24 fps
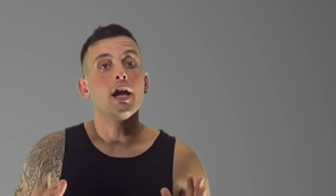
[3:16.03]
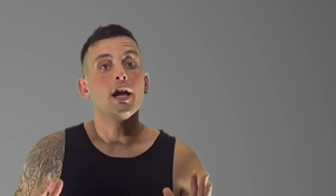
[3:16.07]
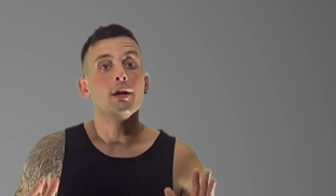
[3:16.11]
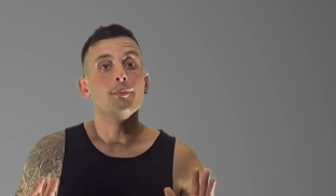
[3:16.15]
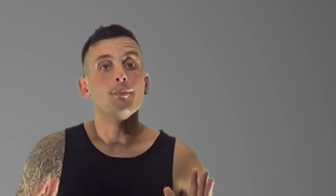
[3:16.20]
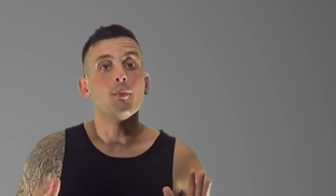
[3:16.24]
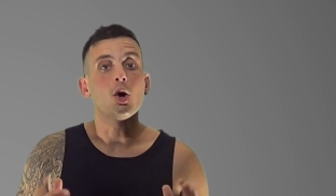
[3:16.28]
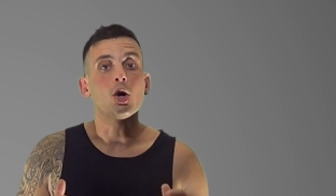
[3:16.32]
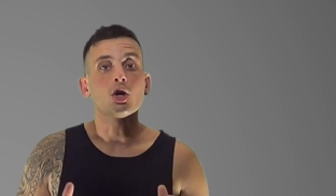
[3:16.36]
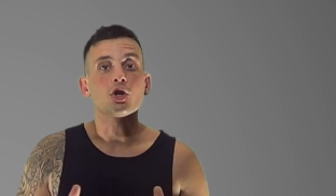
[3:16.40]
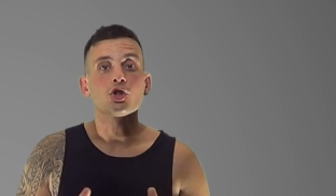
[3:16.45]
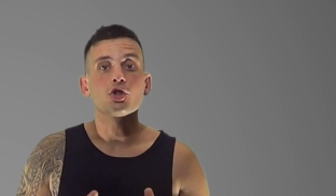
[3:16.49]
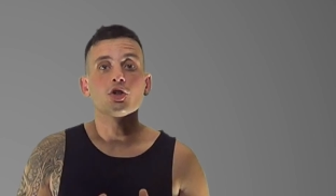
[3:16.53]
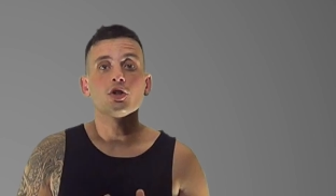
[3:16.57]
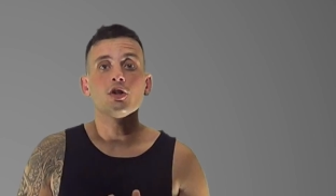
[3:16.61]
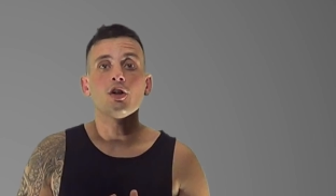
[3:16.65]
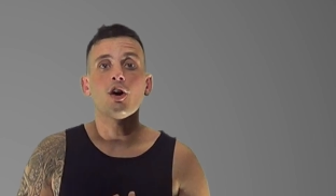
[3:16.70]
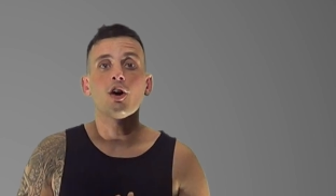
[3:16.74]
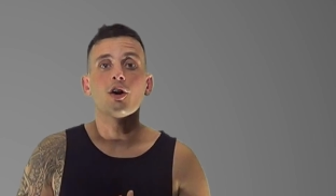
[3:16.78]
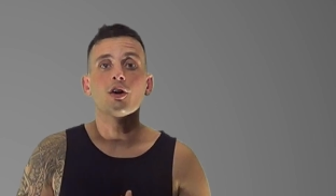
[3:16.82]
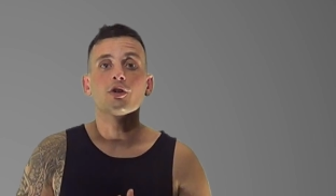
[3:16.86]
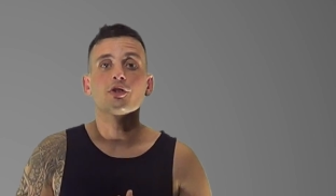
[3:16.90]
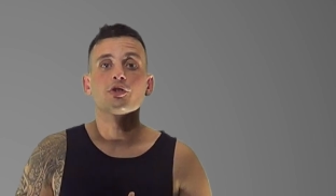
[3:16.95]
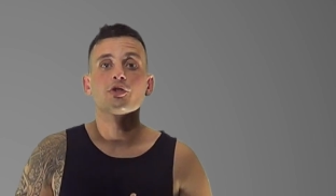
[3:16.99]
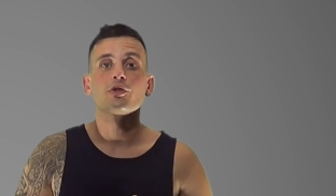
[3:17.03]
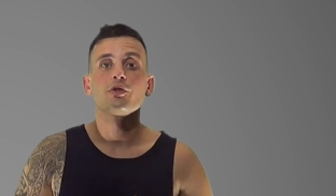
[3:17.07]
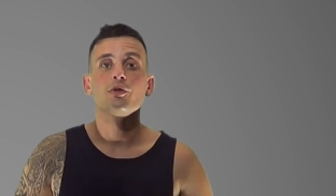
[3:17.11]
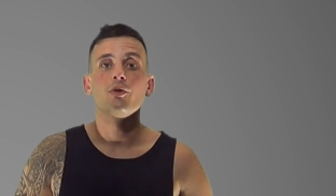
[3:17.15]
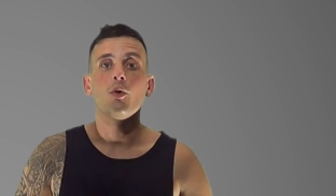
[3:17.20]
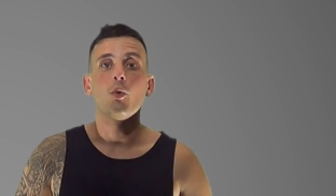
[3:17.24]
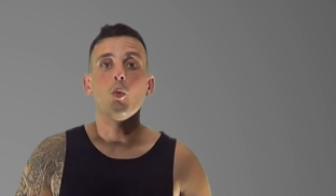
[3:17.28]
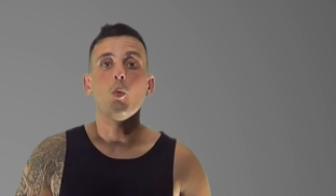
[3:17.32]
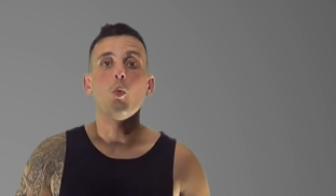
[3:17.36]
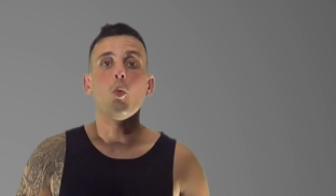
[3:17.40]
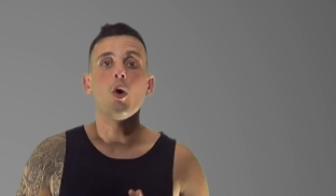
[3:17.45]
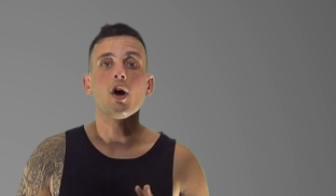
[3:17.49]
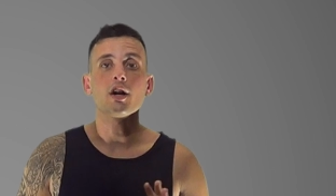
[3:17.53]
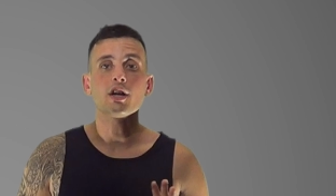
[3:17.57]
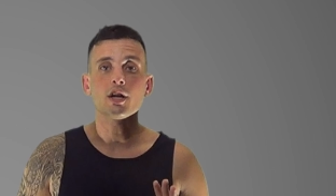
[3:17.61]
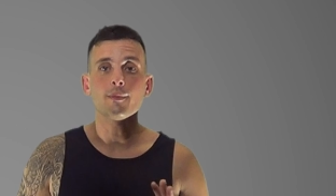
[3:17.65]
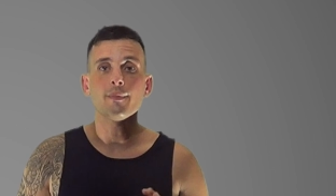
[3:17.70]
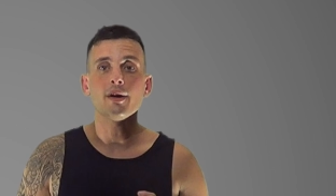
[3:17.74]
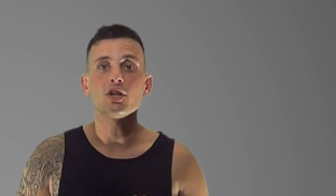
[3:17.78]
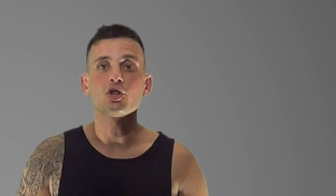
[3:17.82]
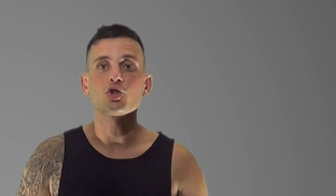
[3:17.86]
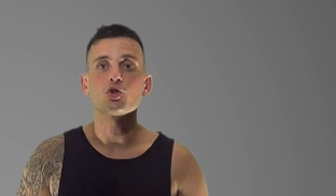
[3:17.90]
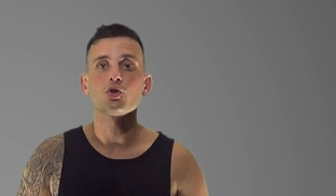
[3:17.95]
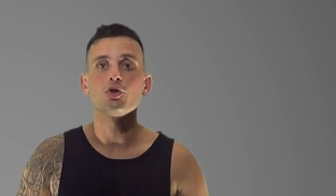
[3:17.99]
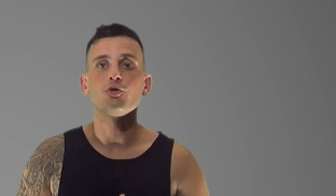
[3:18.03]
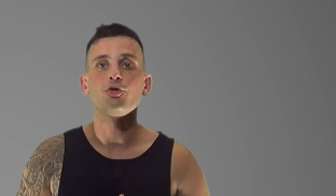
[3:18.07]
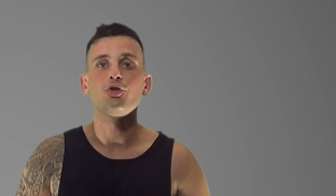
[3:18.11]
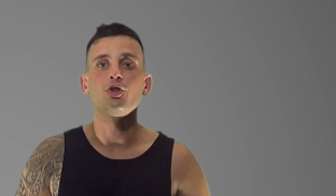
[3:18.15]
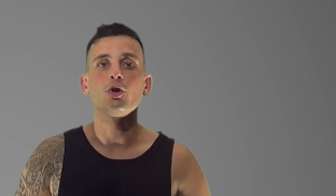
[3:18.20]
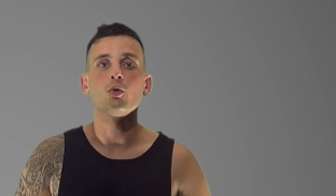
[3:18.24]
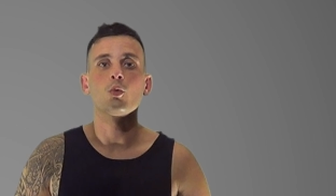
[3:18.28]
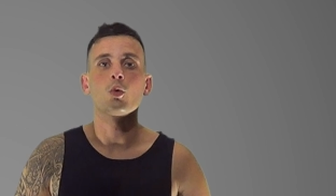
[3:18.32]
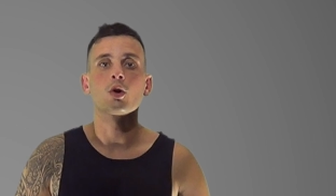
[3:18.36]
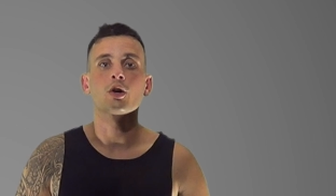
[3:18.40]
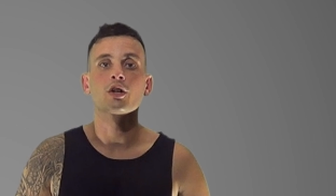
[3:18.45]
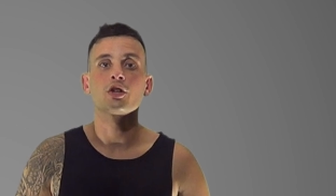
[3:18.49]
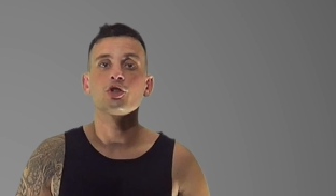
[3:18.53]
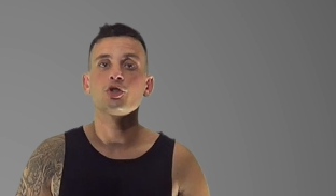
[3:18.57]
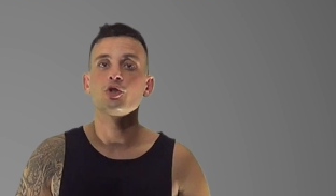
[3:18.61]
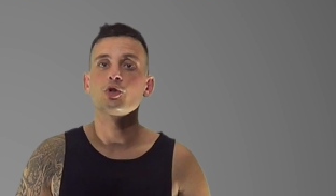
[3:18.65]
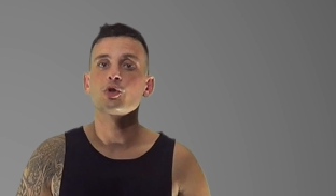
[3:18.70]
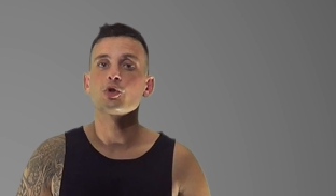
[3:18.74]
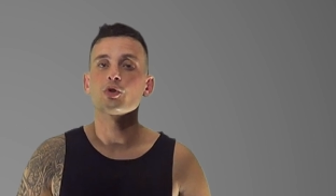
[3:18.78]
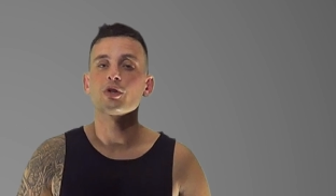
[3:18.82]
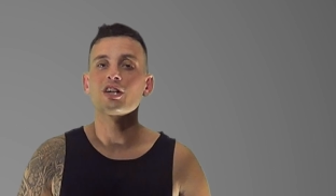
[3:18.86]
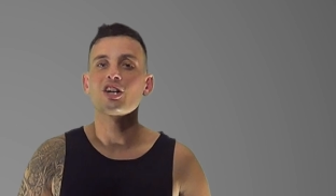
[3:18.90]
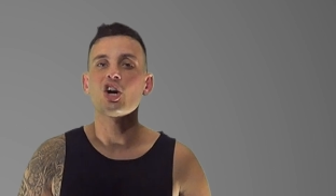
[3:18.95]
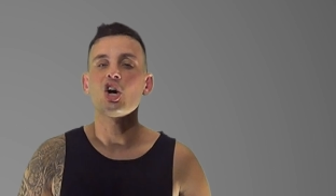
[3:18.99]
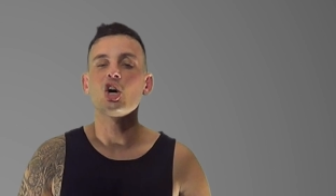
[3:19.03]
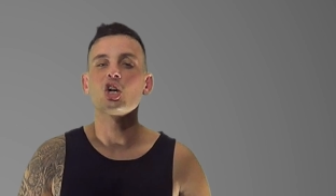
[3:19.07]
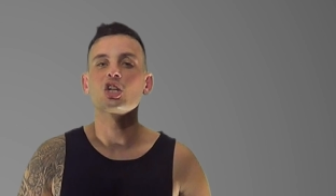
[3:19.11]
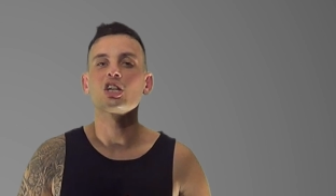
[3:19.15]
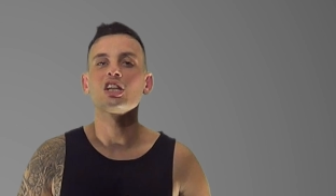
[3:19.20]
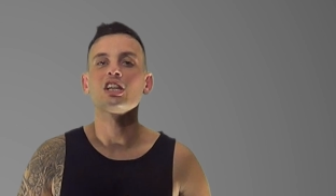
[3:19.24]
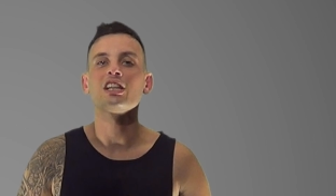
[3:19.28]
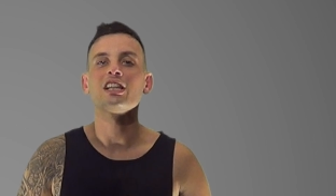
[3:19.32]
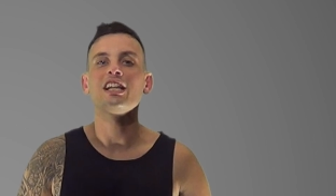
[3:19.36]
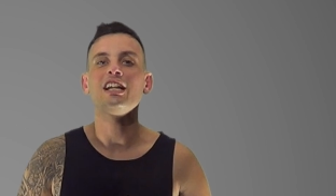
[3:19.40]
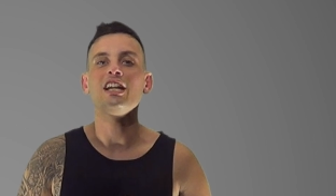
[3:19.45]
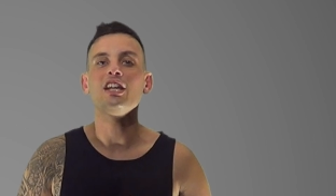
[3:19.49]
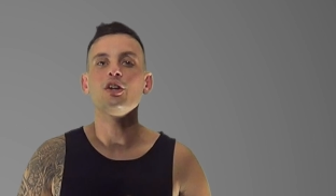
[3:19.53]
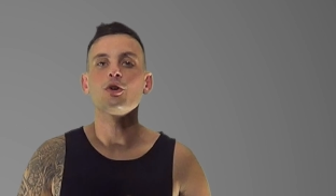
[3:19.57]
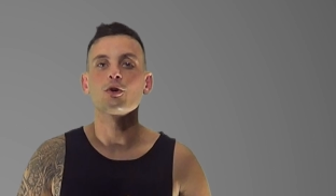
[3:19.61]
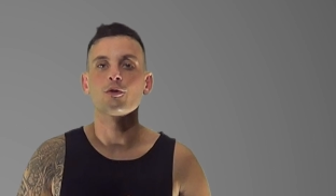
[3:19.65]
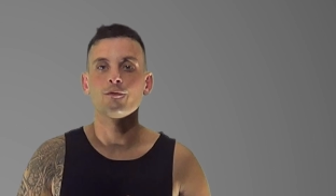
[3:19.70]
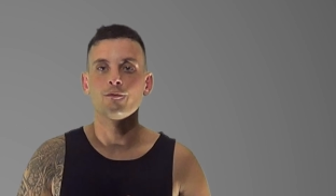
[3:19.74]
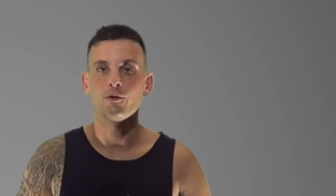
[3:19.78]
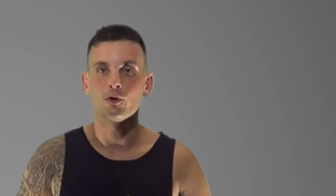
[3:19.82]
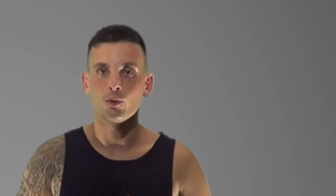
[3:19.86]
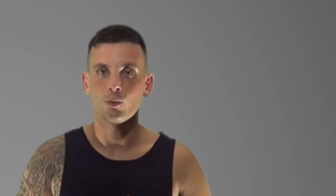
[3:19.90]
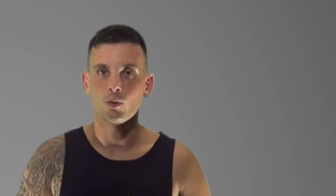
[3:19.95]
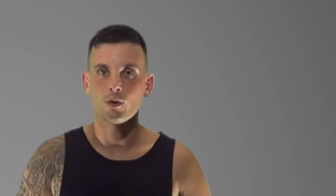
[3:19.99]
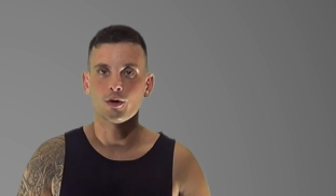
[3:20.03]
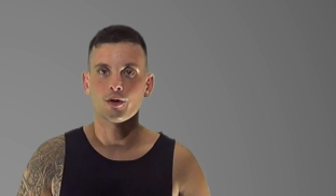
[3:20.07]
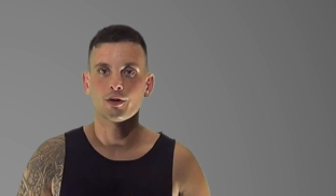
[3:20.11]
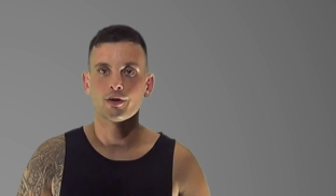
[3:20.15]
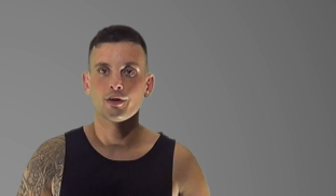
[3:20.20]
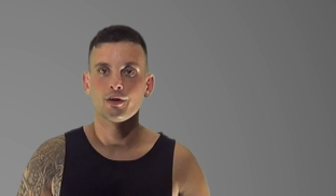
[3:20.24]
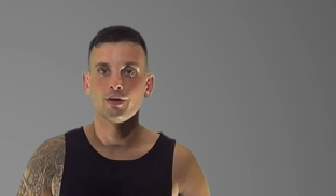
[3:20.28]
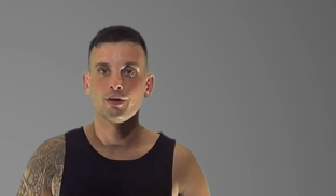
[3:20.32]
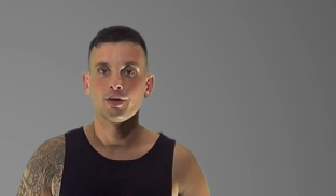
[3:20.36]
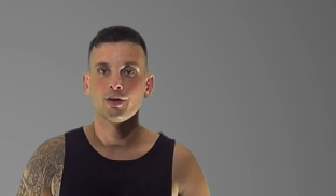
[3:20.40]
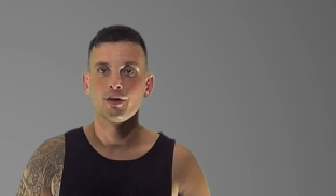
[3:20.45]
In martial arts, one-dimensional footwork is usually called linear footwork.